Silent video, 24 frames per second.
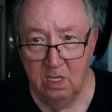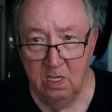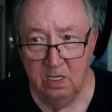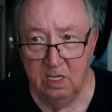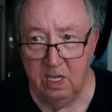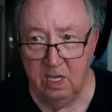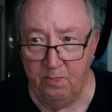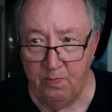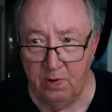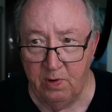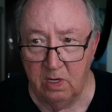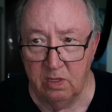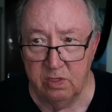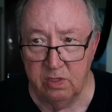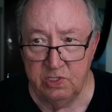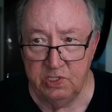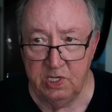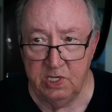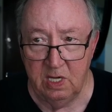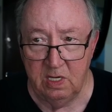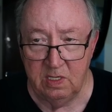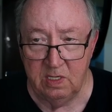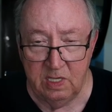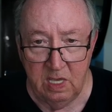keep all the
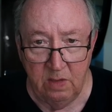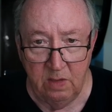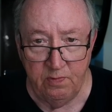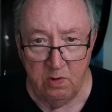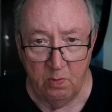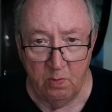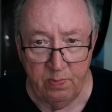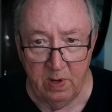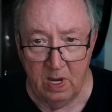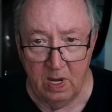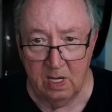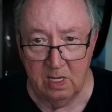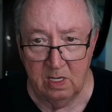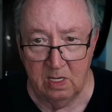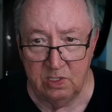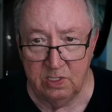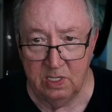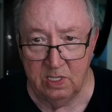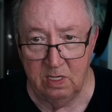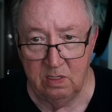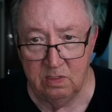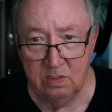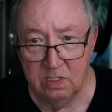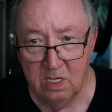change, keep your pocket
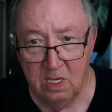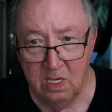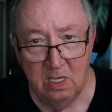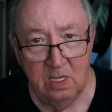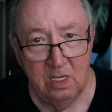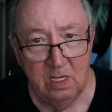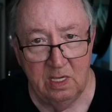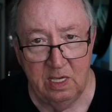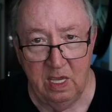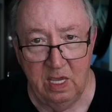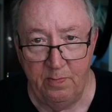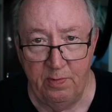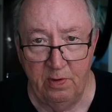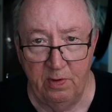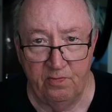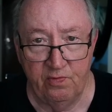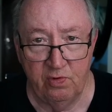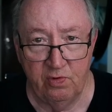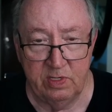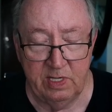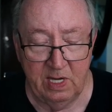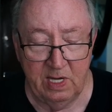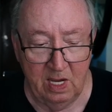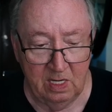change, keep it
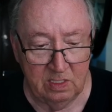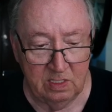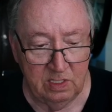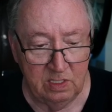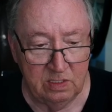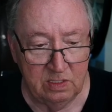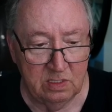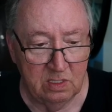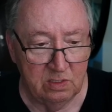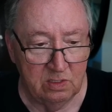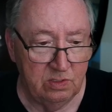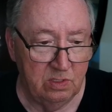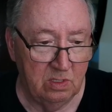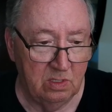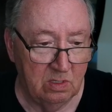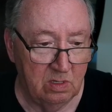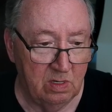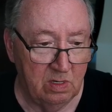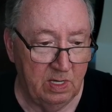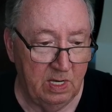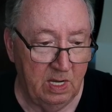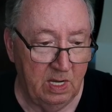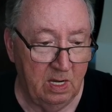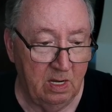for taxis because you're
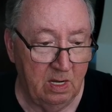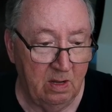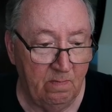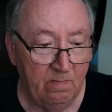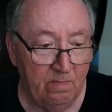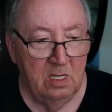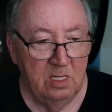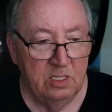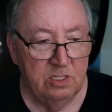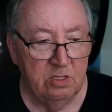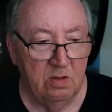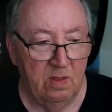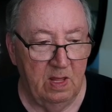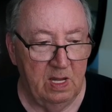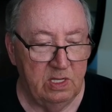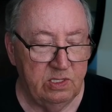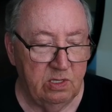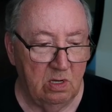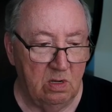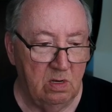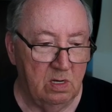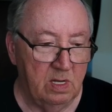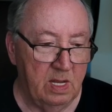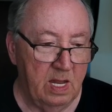going to need it. So that's
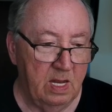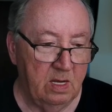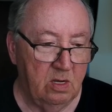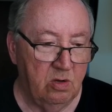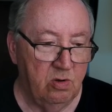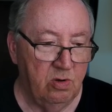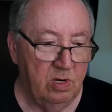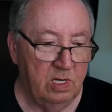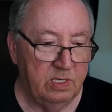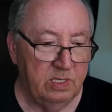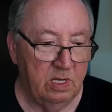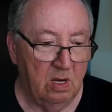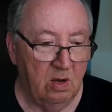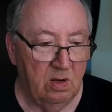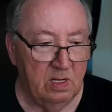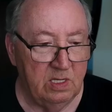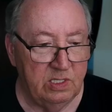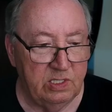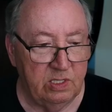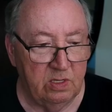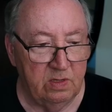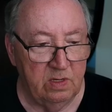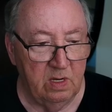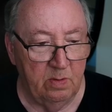all on that question. All right,
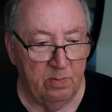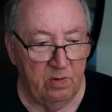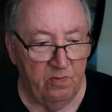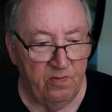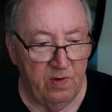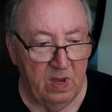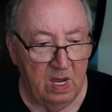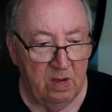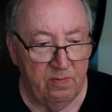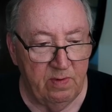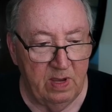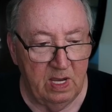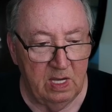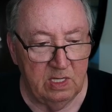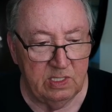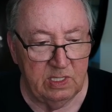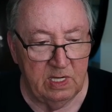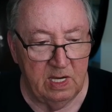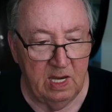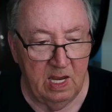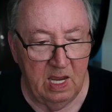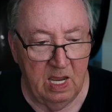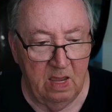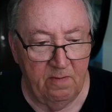so number five as
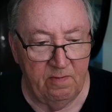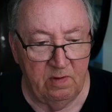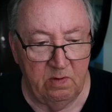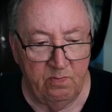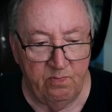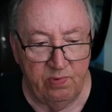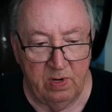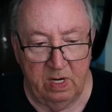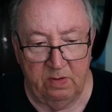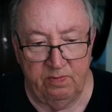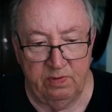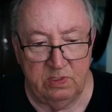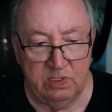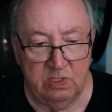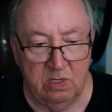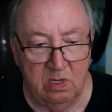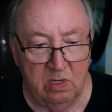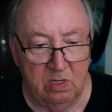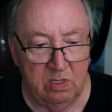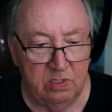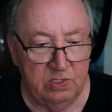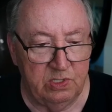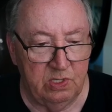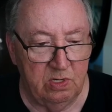an avid breakfast
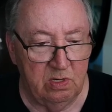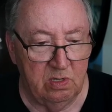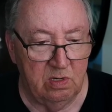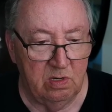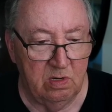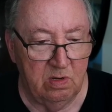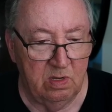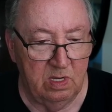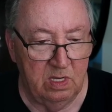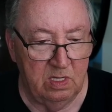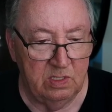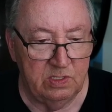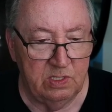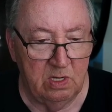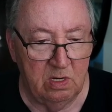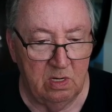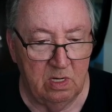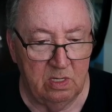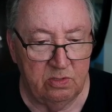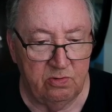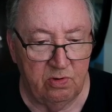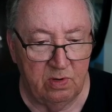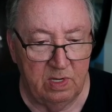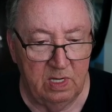connoisseur, is
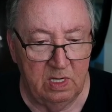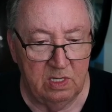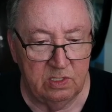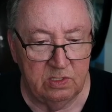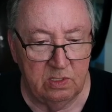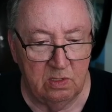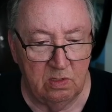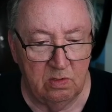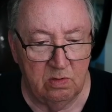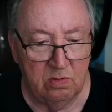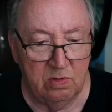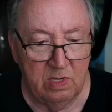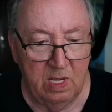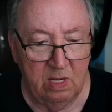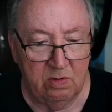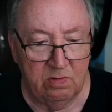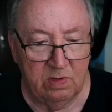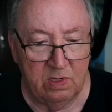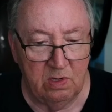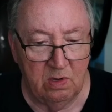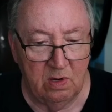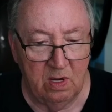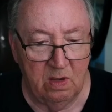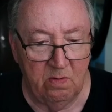there a traditional
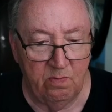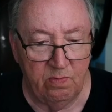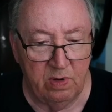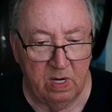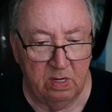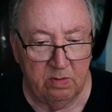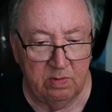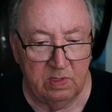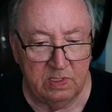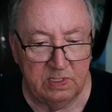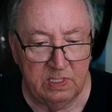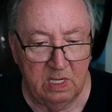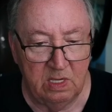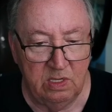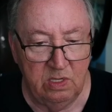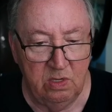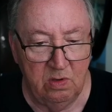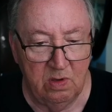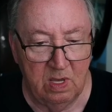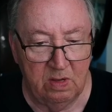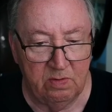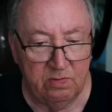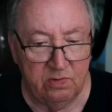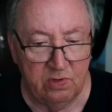Ecuadorian breakfast that
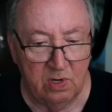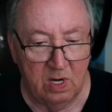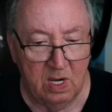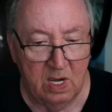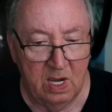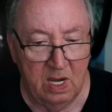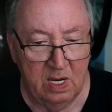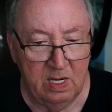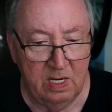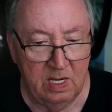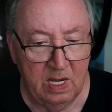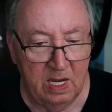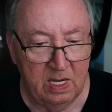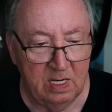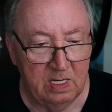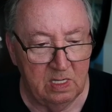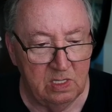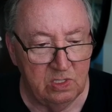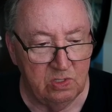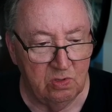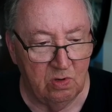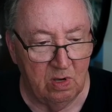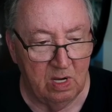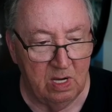you have tried and
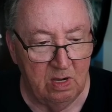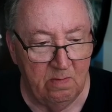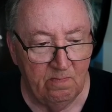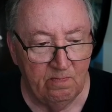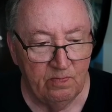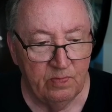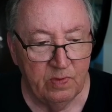enjoyed?